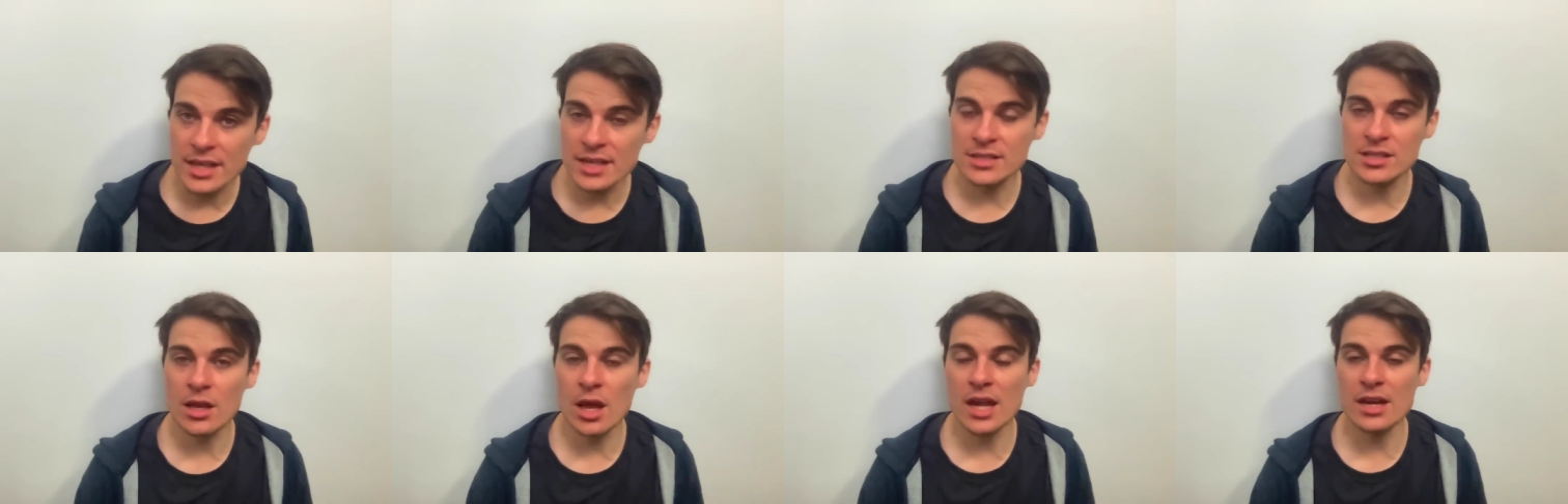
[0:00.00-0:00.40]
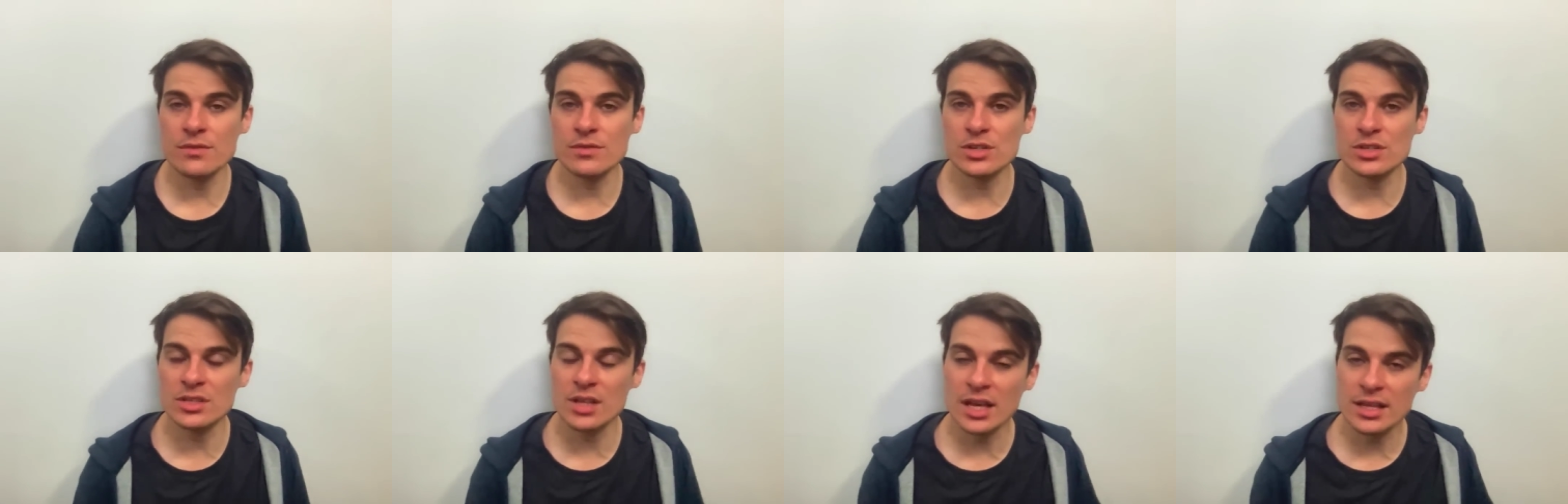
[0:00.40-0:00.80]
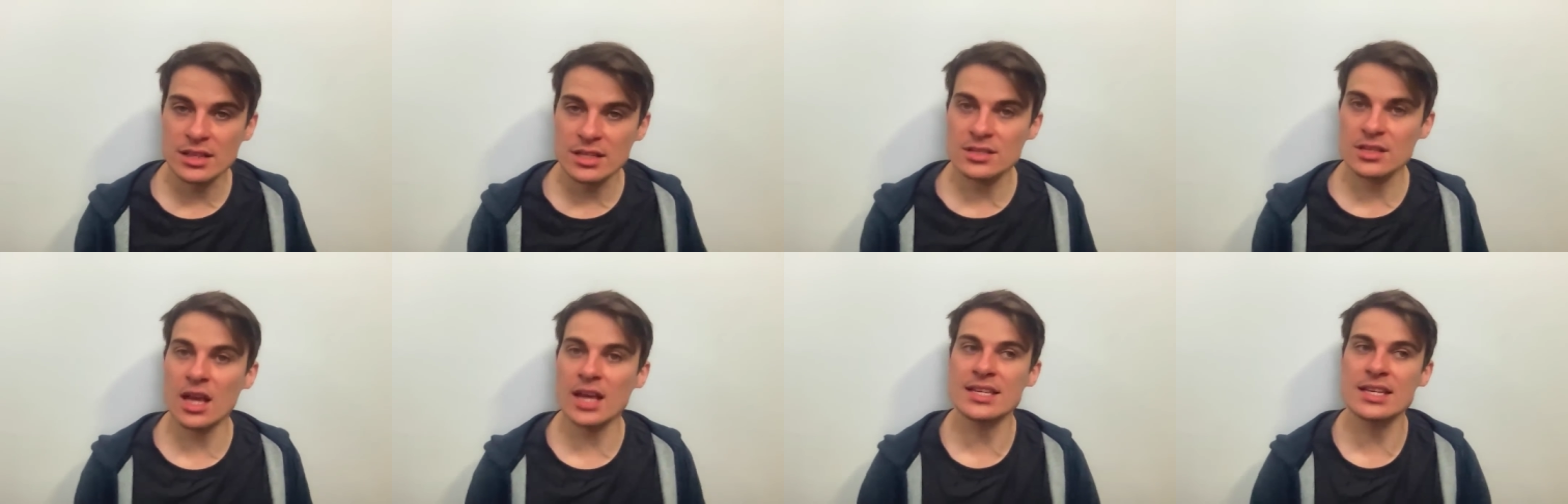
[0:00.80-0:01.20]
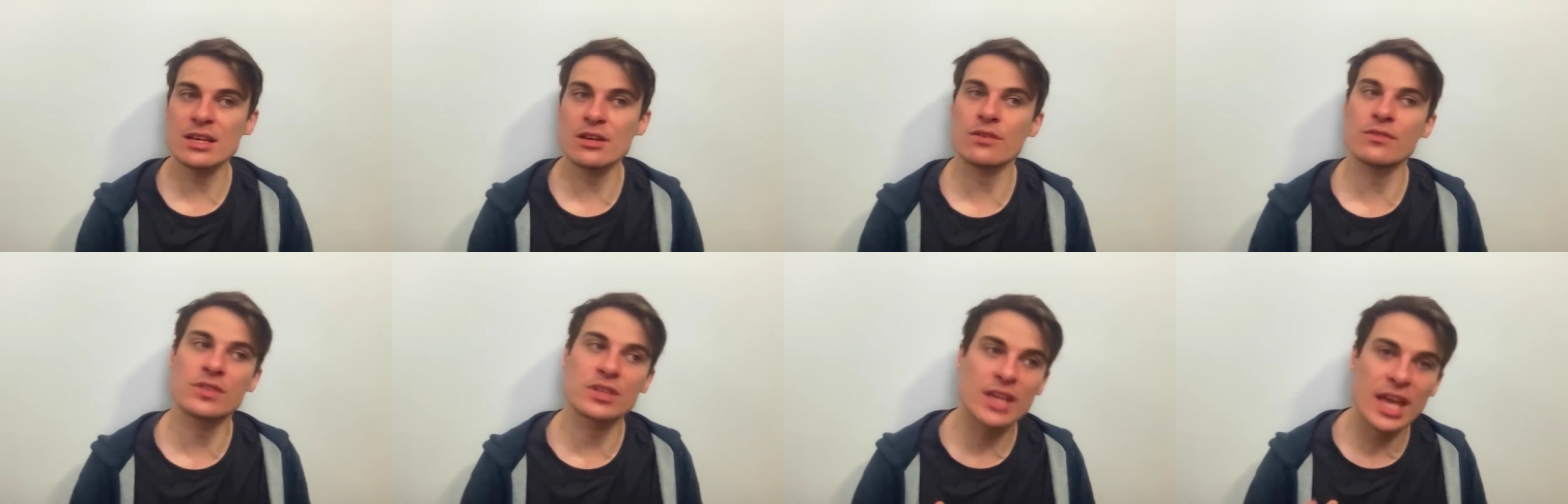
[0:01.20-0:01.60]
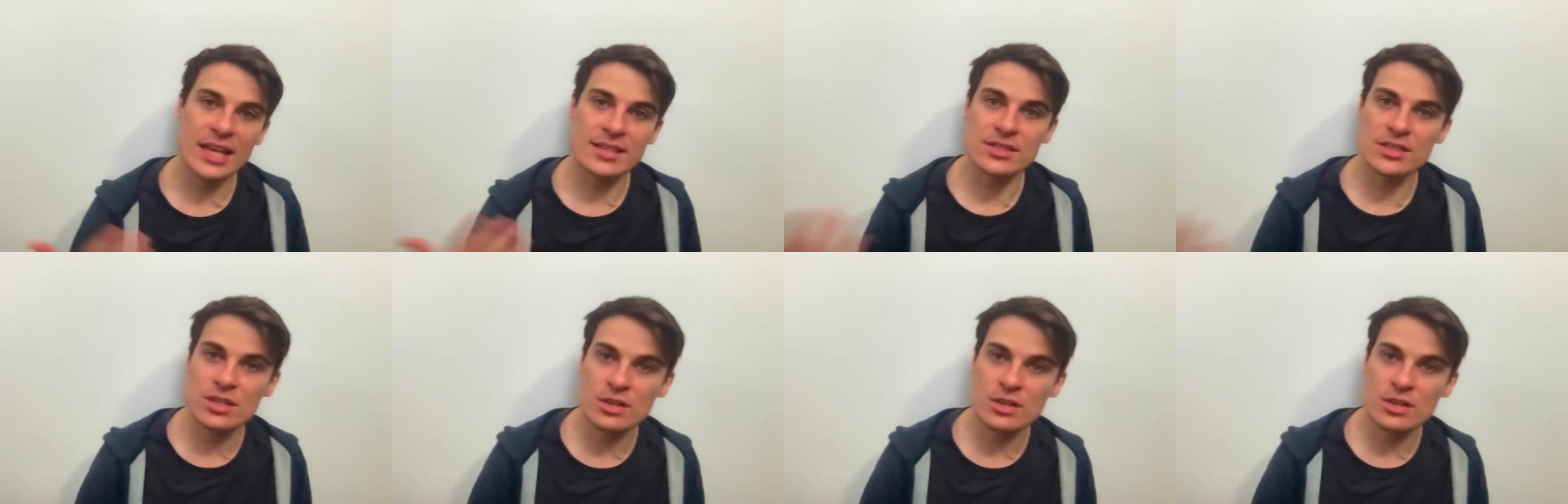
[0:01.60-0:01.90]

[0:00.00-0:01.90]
It's kind of just like this idea of, yes,